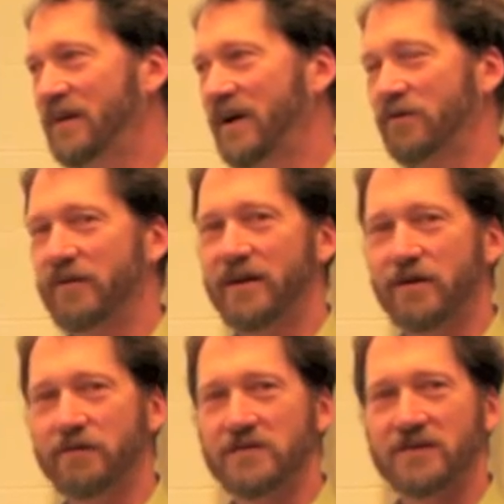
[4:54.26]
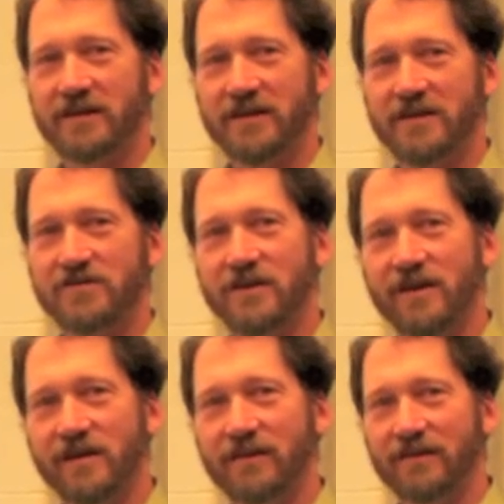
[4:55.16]
how great our facilities
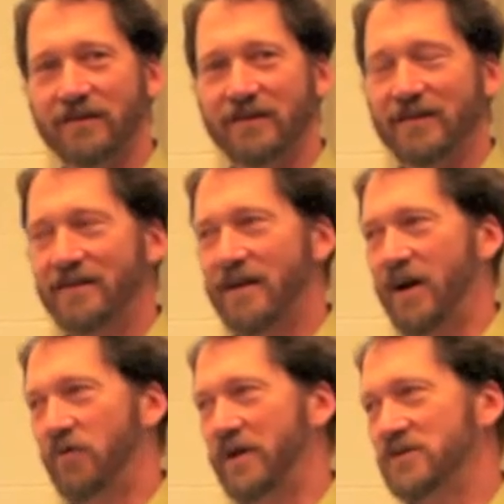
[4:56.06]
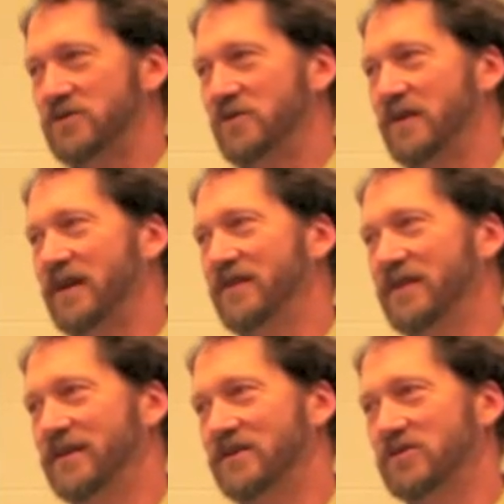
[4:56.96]
are. I went to an Ivy
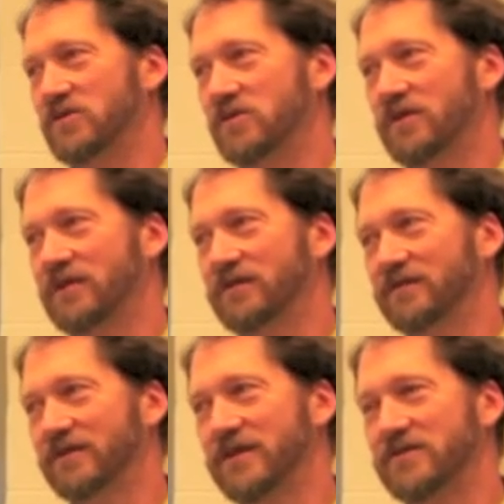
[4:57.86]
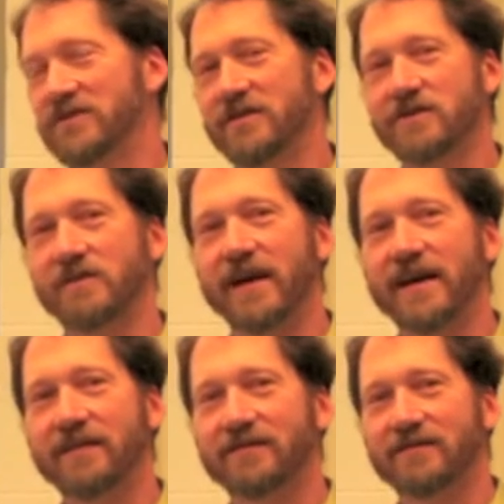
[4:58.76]
League school as an
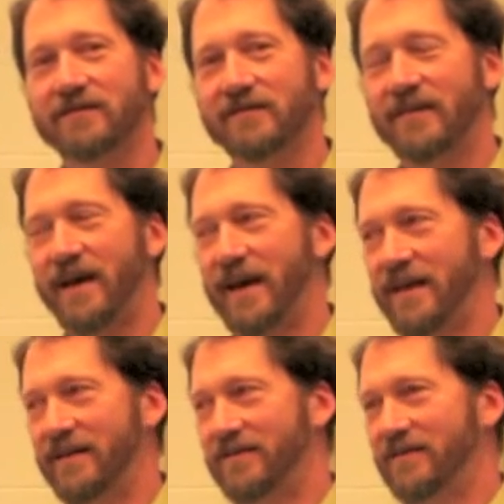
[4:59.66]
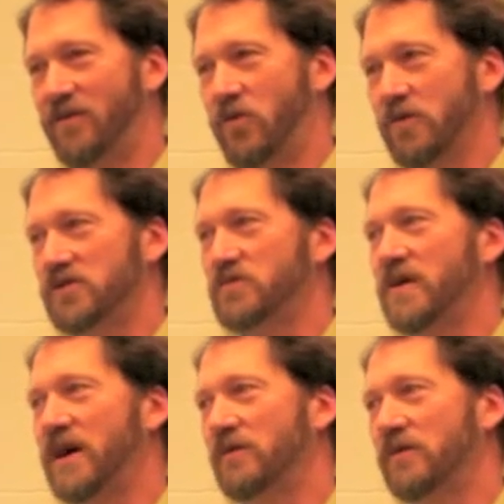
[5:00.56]
undergrad, and the
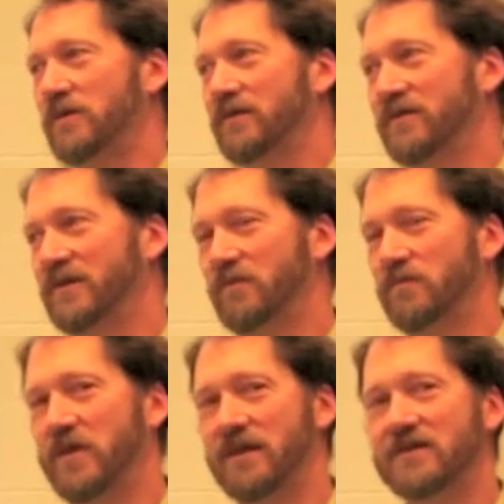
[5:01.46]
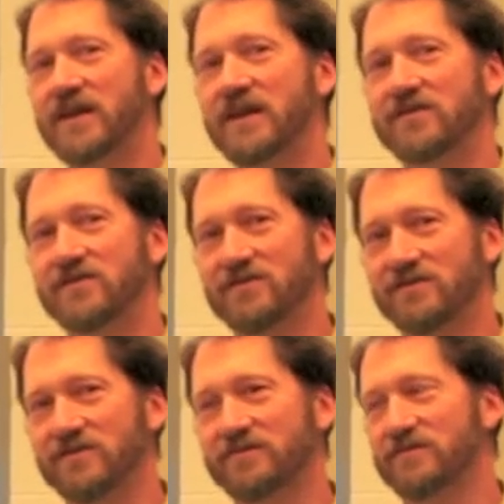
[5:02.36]
horsepower that a Big Ten
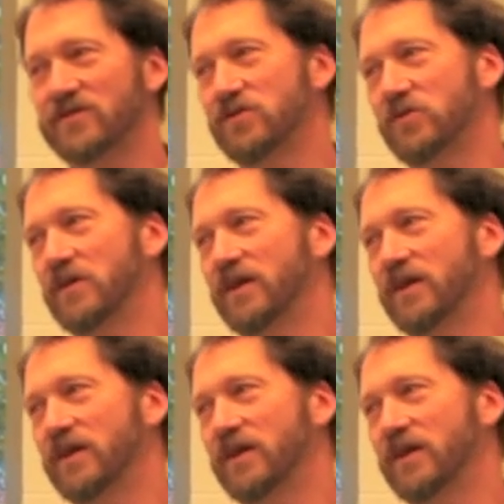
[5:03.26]
school